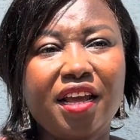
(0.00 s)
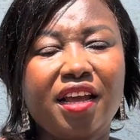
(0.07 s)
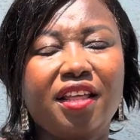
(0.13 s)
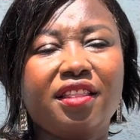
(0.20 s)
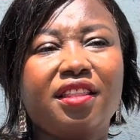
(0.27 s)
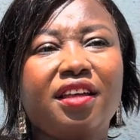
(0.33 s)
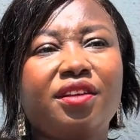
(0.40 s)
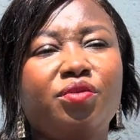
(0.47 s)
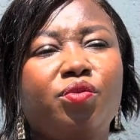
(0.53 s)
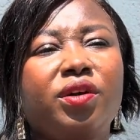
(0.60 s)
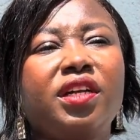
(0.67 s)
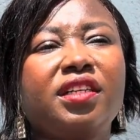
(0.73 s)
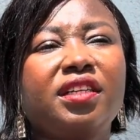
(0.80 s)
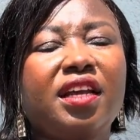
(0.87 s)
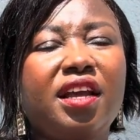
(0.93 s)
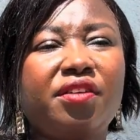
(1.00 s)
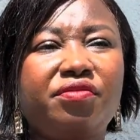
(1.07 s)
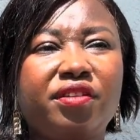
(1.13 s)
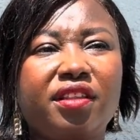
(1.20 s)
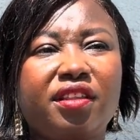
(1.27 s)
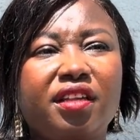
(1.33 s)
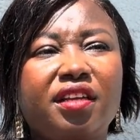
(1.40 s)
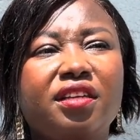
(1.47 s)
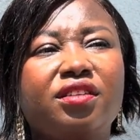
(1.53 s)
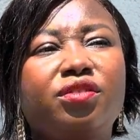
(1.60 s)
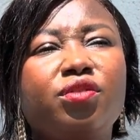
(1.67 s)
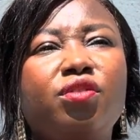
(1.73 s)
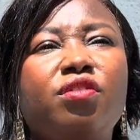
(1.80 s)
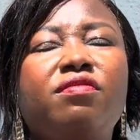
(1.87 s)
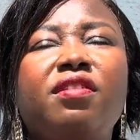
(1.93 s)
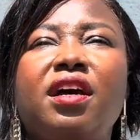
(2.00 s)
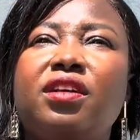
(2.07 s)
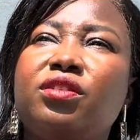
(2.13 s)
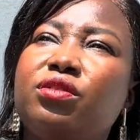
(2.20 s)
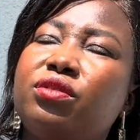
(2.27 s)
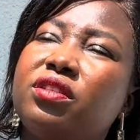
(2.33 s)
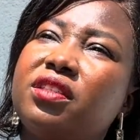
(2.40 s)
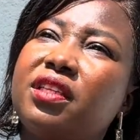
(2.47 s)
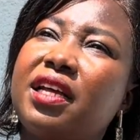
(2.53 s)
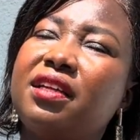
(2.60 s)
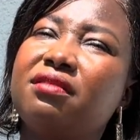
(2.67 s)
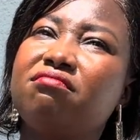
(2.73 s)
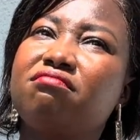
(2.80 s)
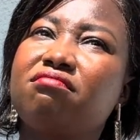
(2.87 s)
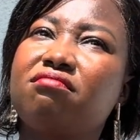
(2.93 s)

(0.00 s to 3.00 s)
And then when everything is over, you start